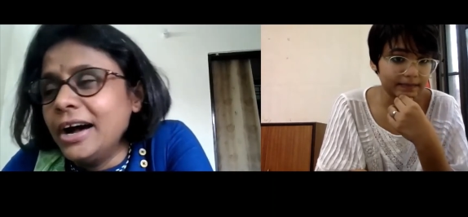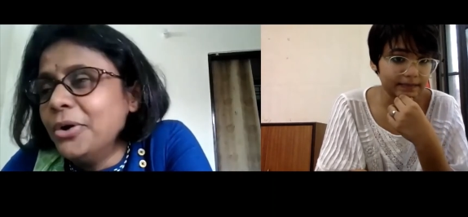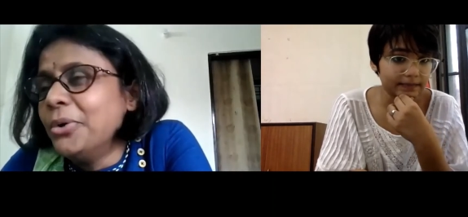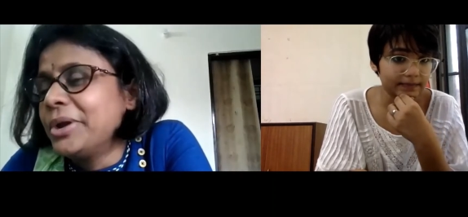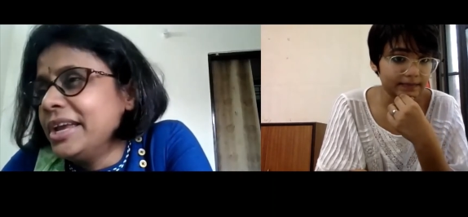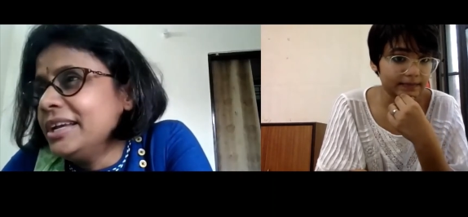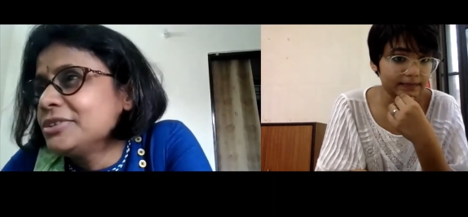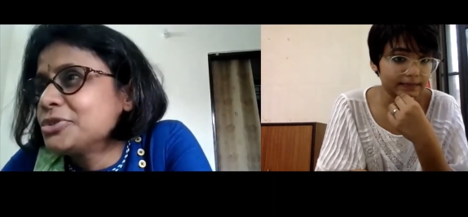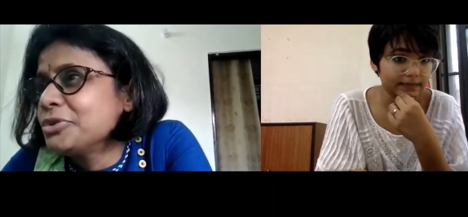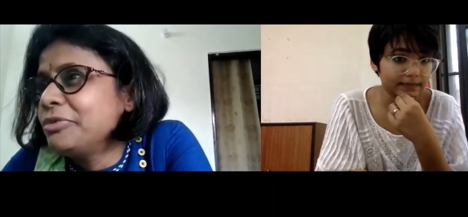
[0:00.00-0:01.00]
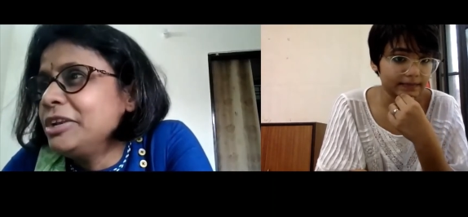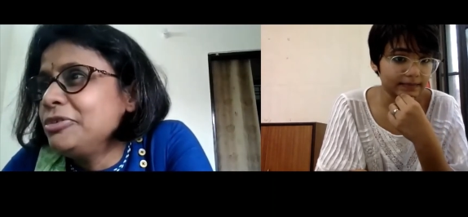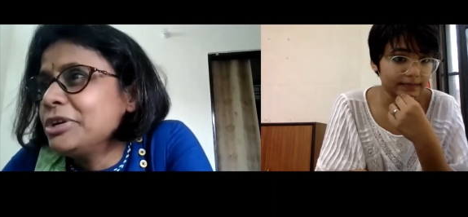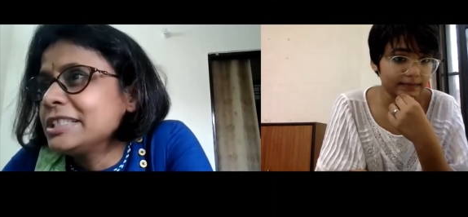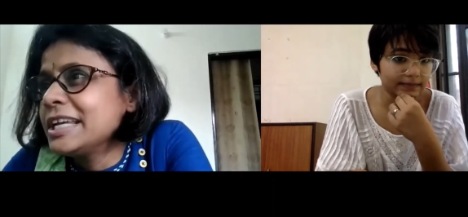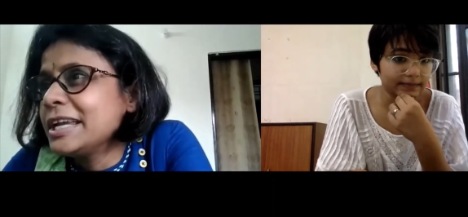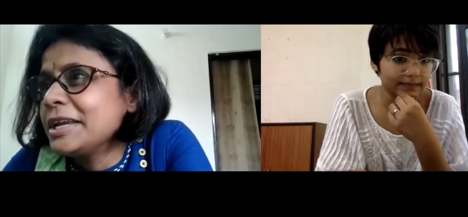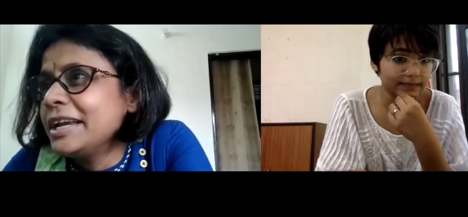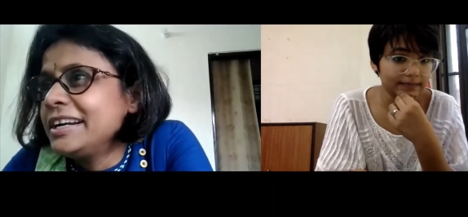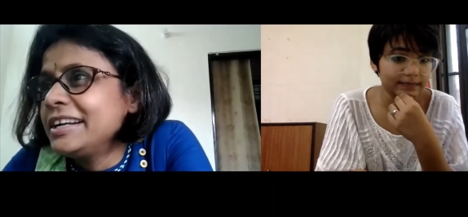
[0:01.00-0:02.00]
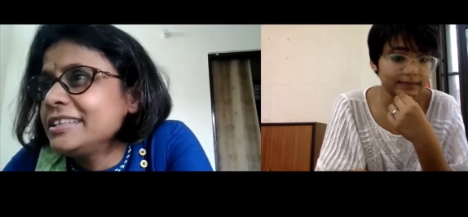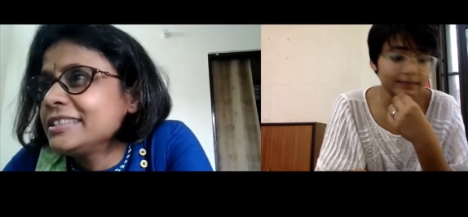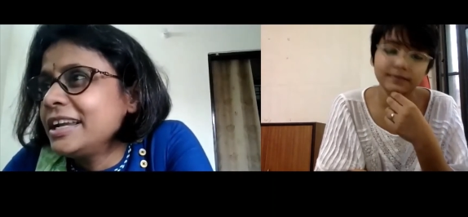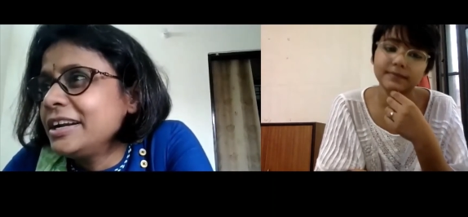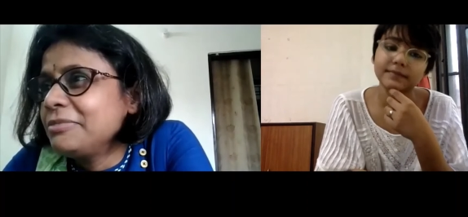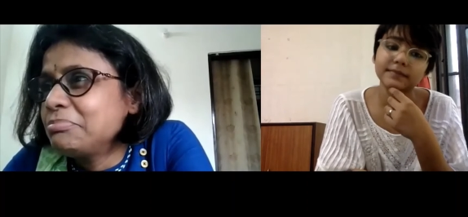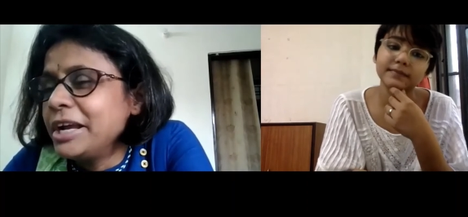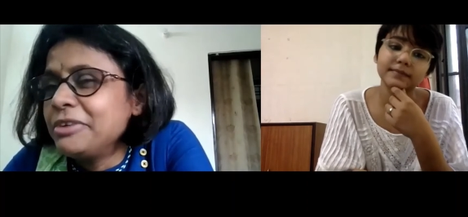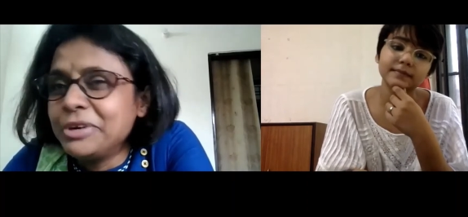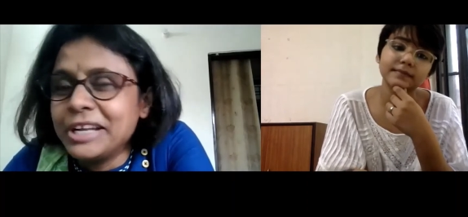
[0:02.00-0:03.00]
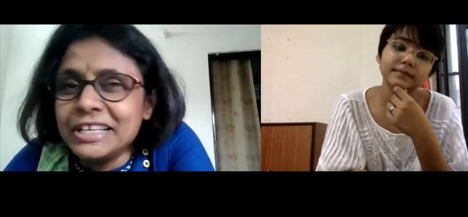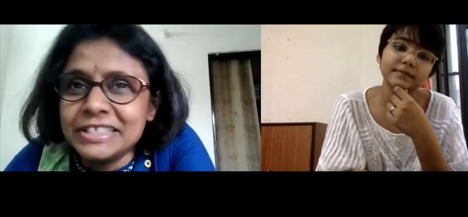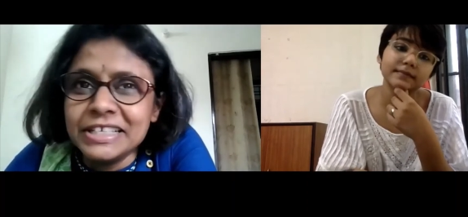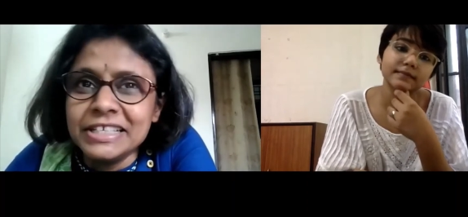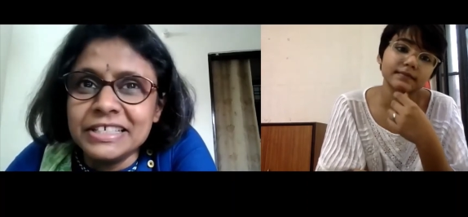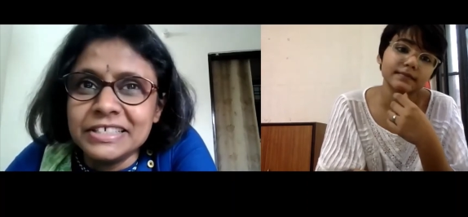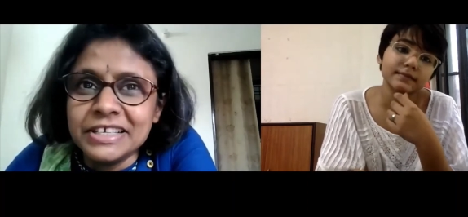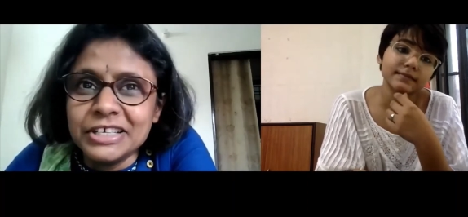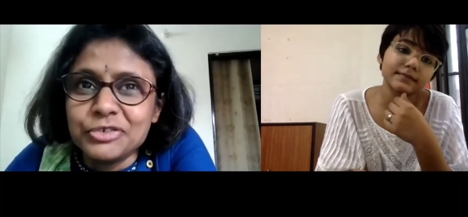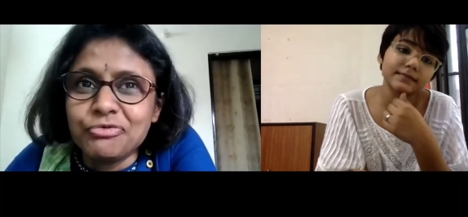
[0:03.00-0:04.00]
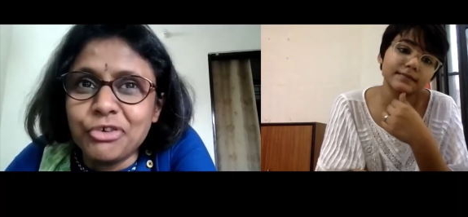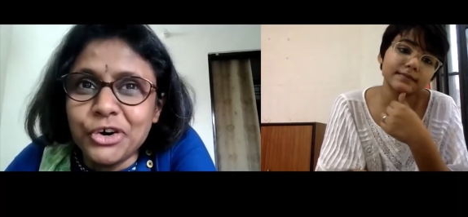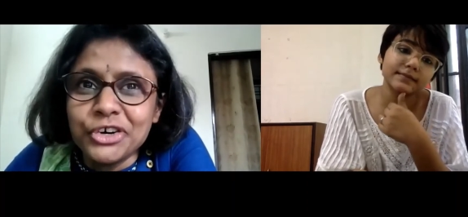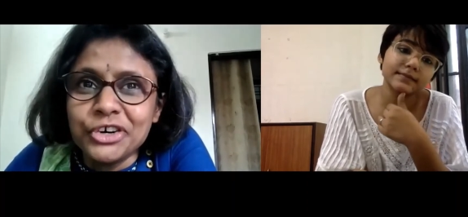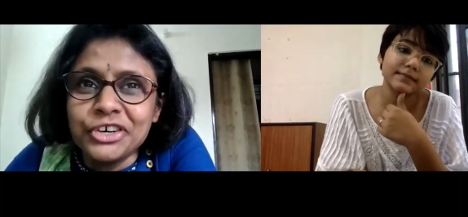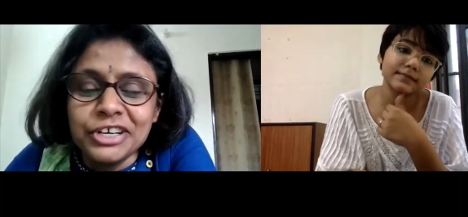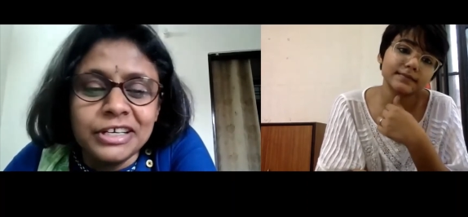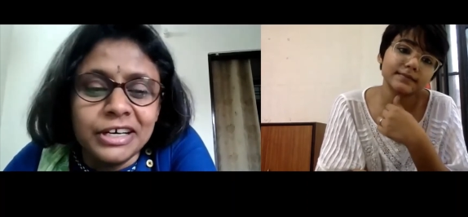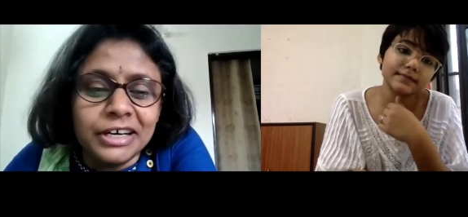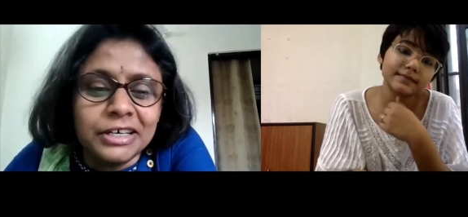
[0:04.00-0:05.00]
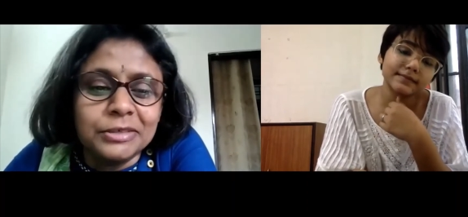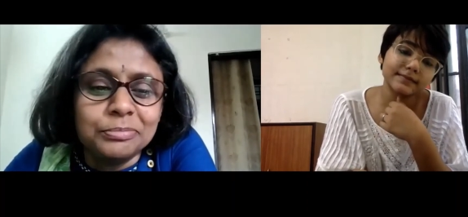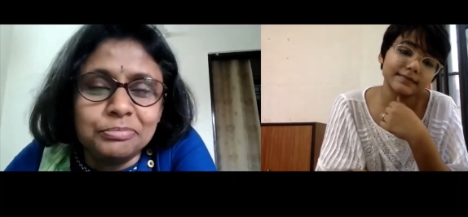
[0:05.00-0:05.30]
Speaker 1: Okay, so when you are saying Airtel is uh, advertising these days for, uh,